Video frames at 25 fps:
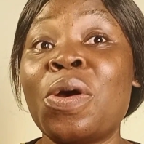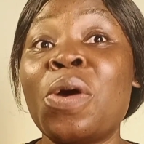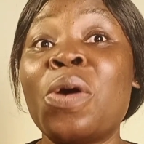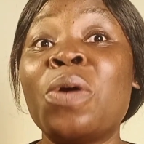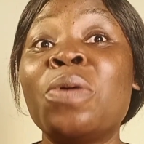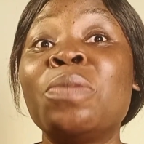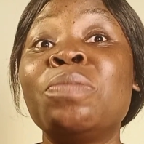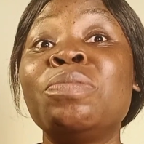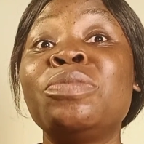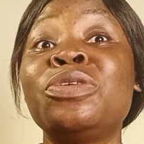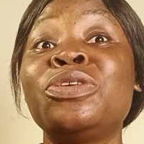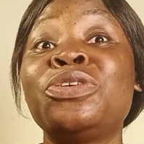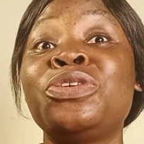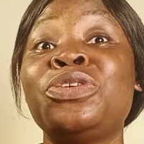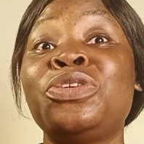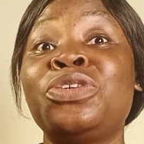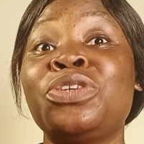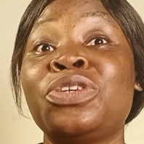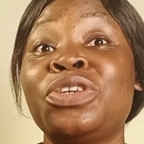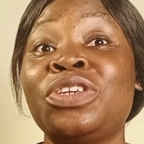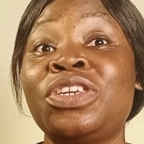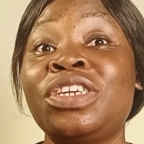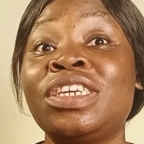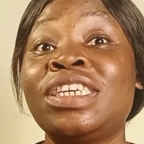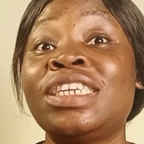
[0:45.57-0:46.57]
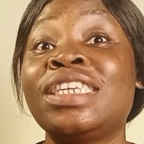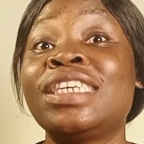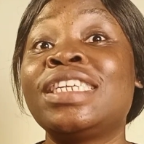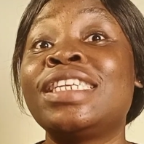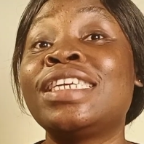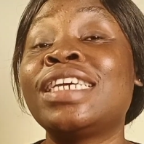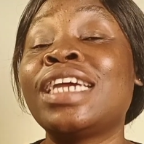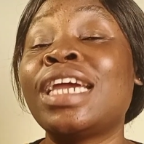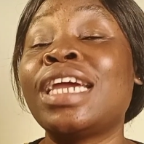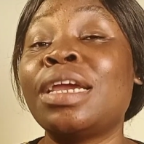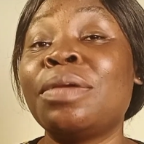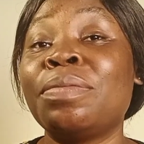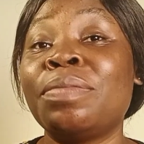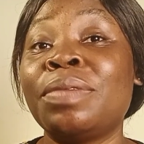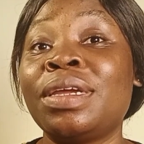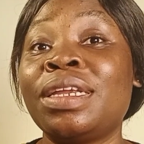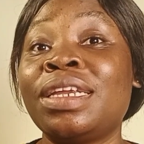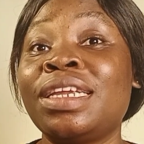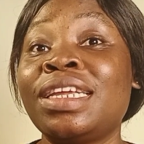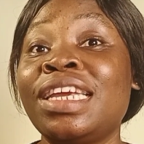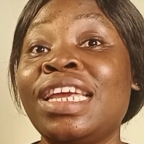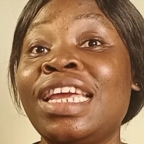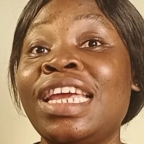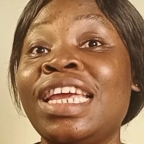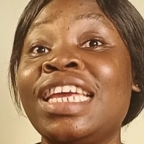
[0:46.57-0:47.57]
or misjudging the timing
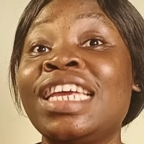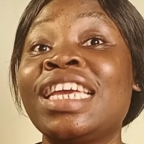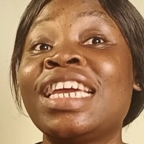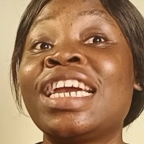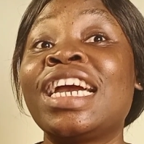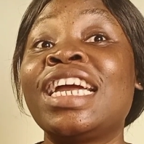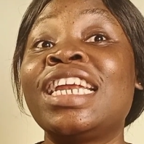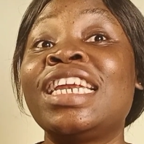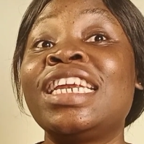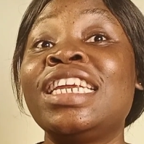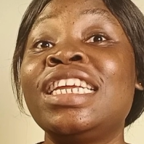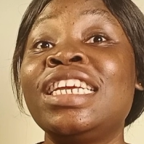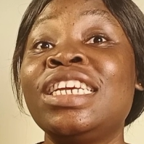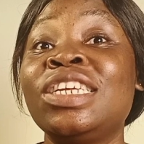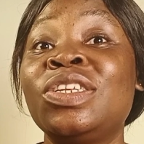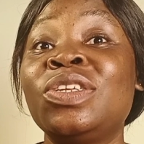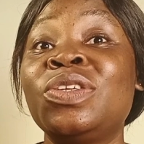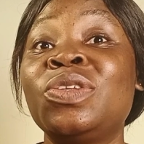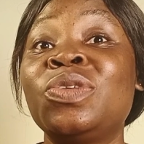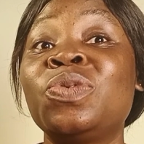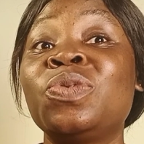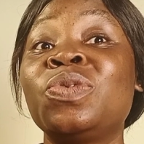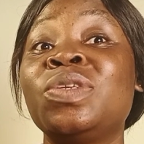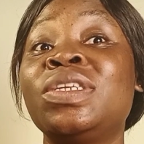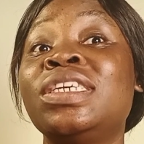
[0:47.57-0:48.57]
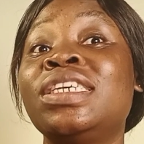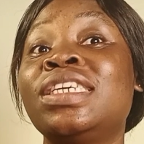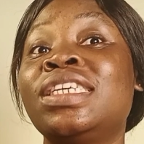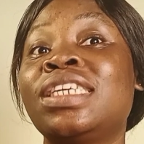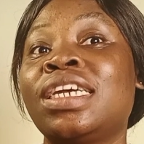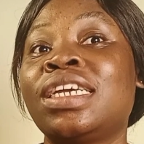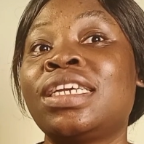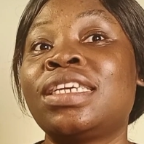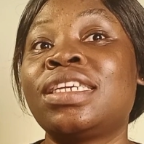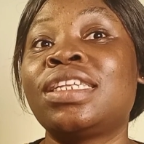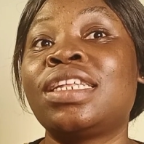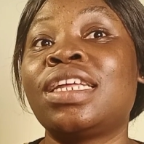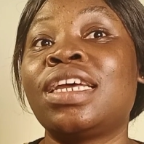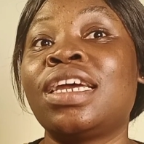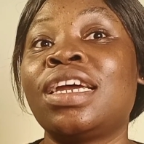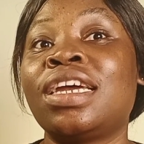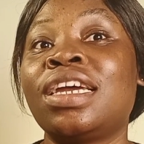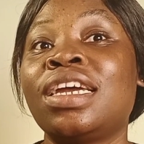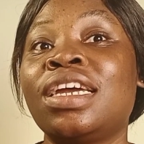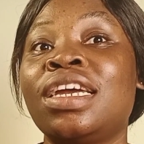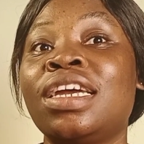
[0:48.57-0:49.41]
can lead to disaster.